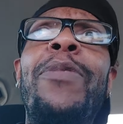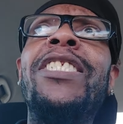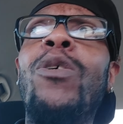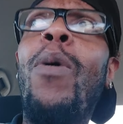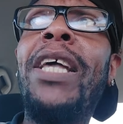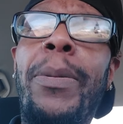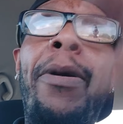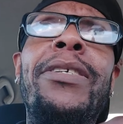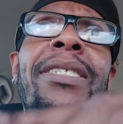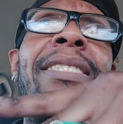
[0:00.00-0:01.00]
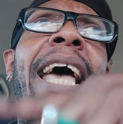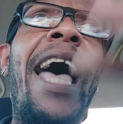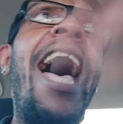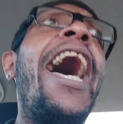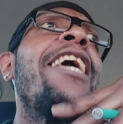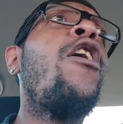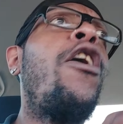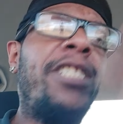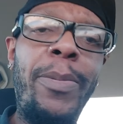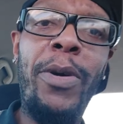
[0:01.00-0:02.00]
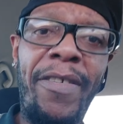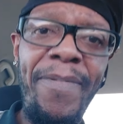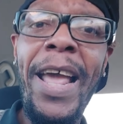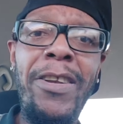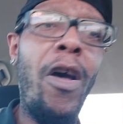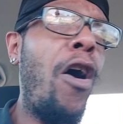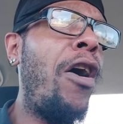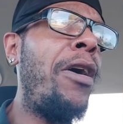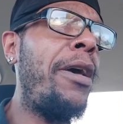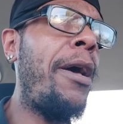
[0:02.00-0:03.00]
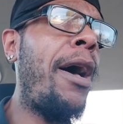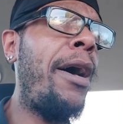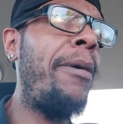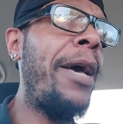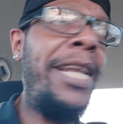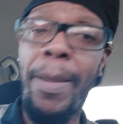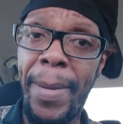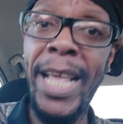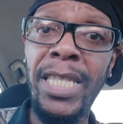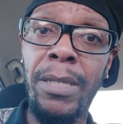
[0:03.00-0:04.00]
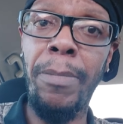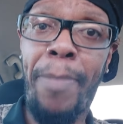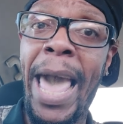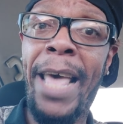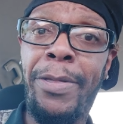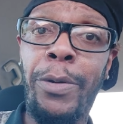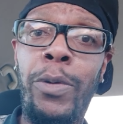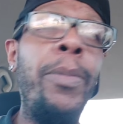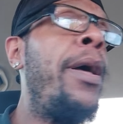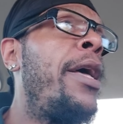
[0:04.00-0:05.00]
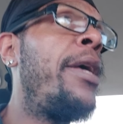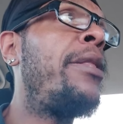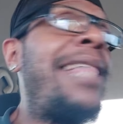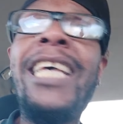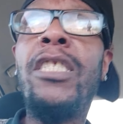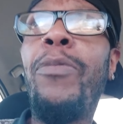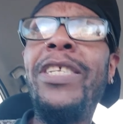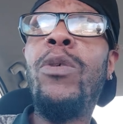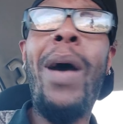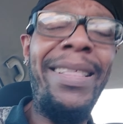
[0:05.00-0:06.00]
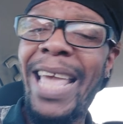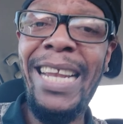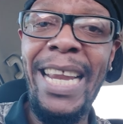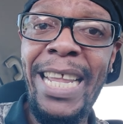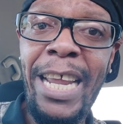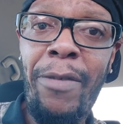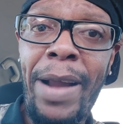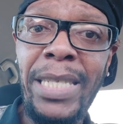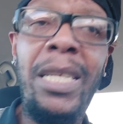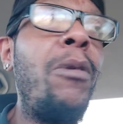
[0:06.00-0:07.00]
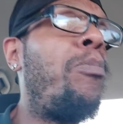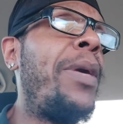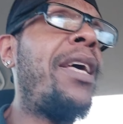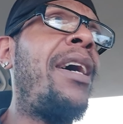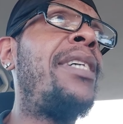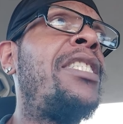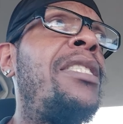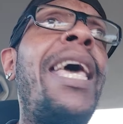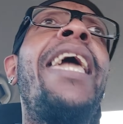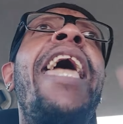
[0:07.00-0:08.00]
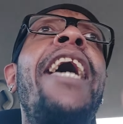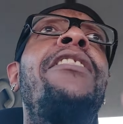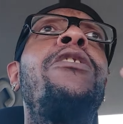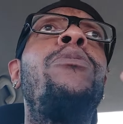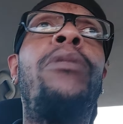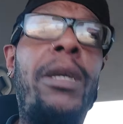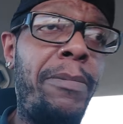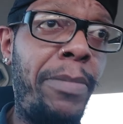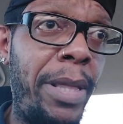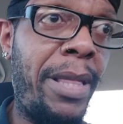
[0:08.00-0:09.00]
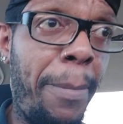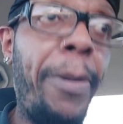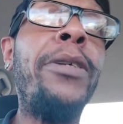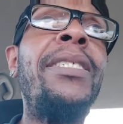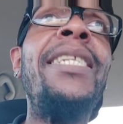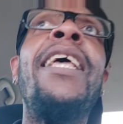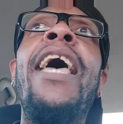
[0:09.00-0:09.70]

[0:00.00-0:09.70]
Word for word: reason why the person that I caught smoking fentanyl uh, in the men's bathroom that's the reason why they didn't get arrested because they had to, the, the person